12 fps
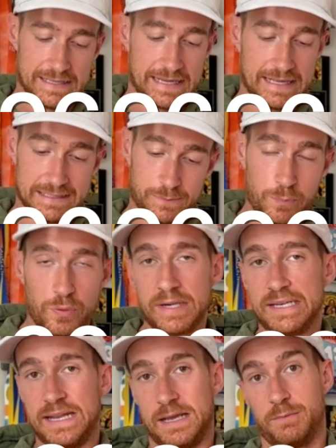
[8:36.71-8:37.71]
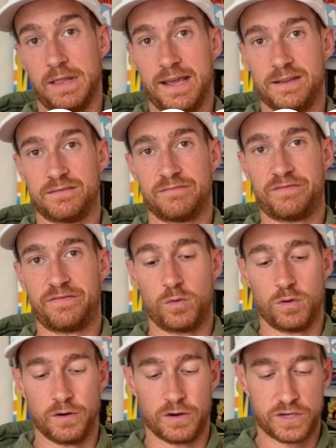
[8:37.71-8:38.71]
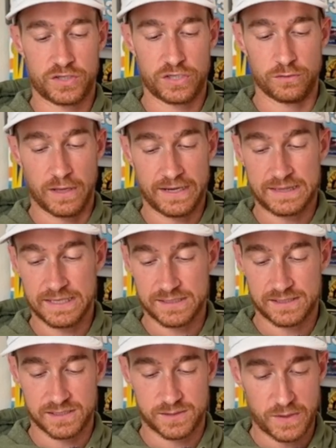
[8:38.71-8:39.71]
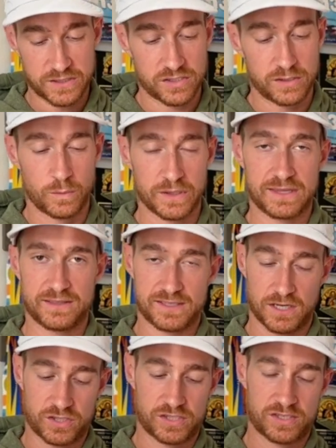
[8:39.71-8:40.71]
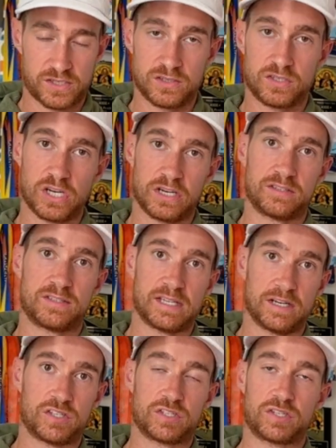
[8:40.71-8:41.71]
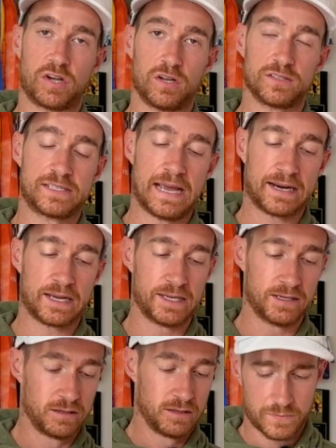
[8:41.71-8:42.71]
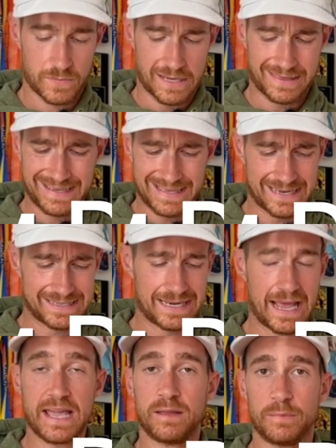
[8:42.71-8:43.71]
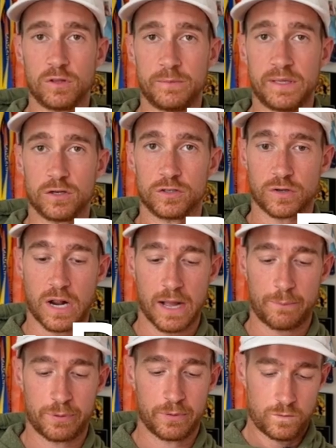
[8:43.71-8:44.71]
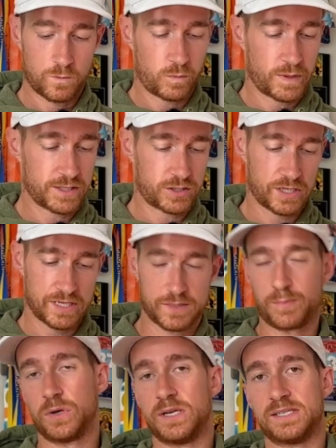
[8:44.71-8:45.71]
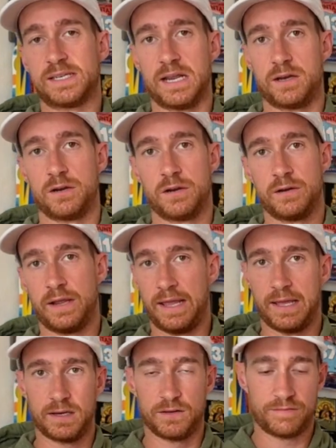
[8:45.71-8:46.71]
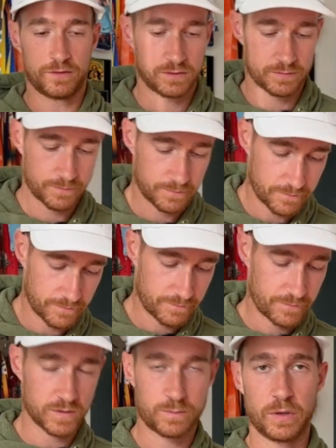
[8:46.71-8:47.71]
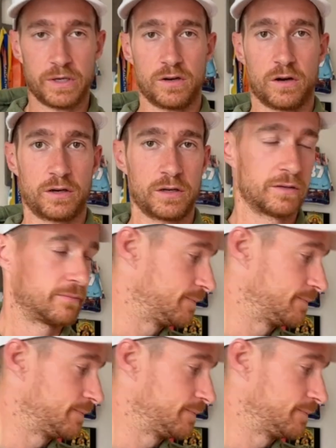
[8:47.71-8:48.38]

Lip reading: That's pretty damn light for a shoe like this, especially with such tall stack height. I think it has an 8mm drop, which is pretty standard, and it feels pretty darn good.